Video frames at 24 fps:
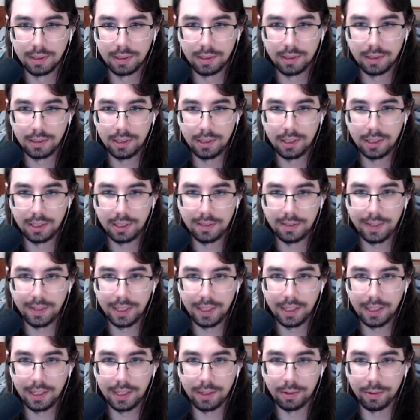Just
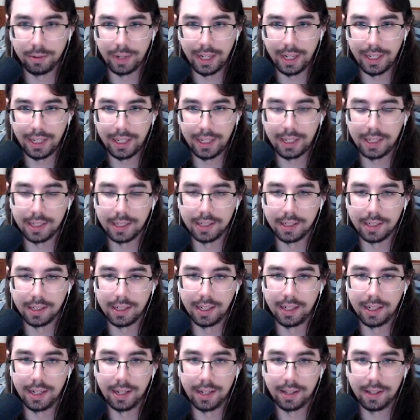feeling great here.
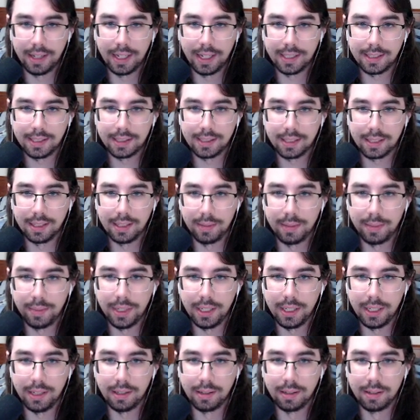And now that's going to
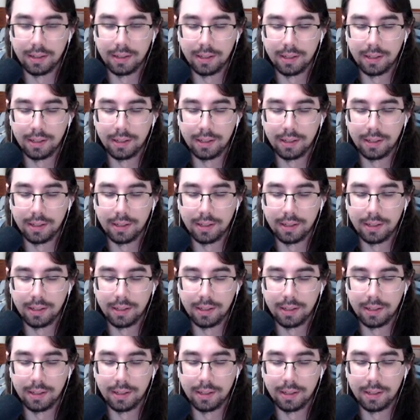be